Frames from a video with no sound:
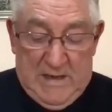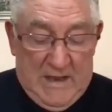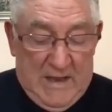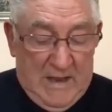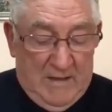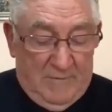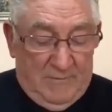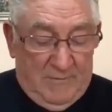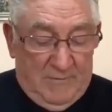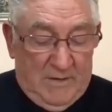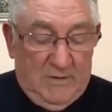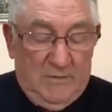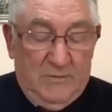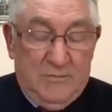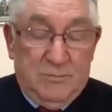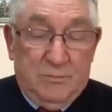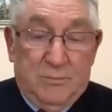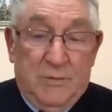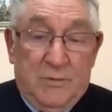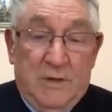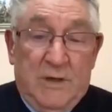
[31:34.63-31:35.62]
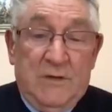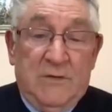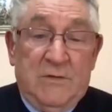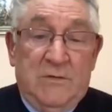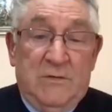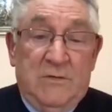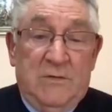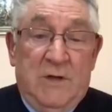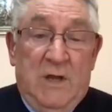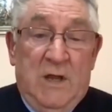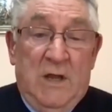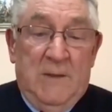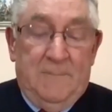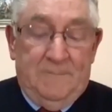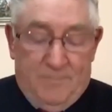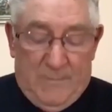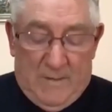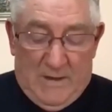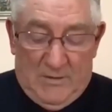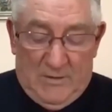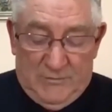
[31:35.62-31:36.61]
having a fresh
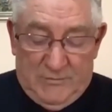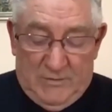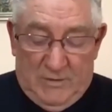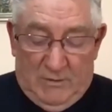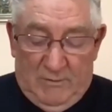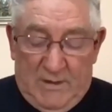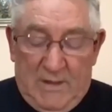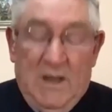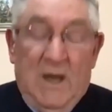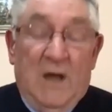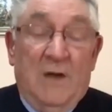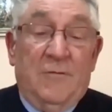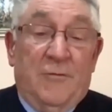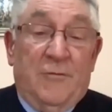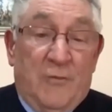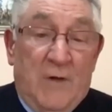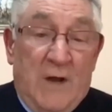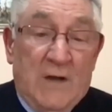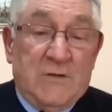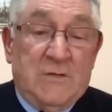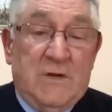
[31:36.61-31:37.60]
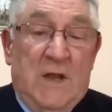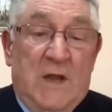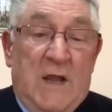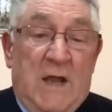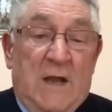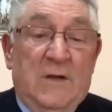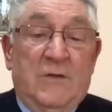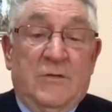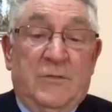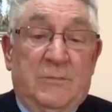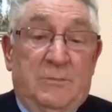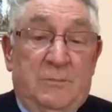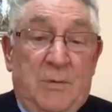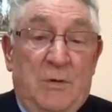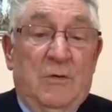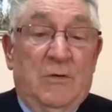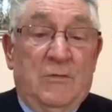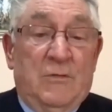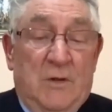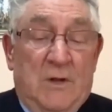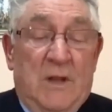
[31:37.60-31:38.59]
and a
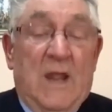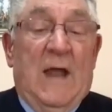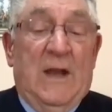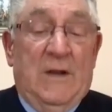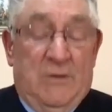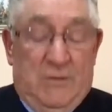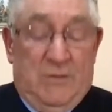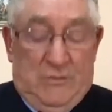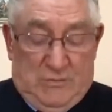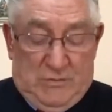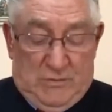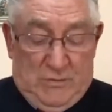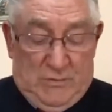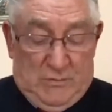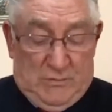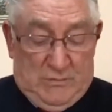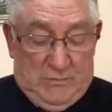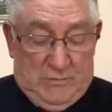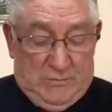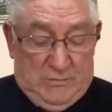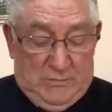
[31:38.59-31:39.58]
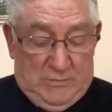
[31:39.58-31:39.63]
spiritual attitude."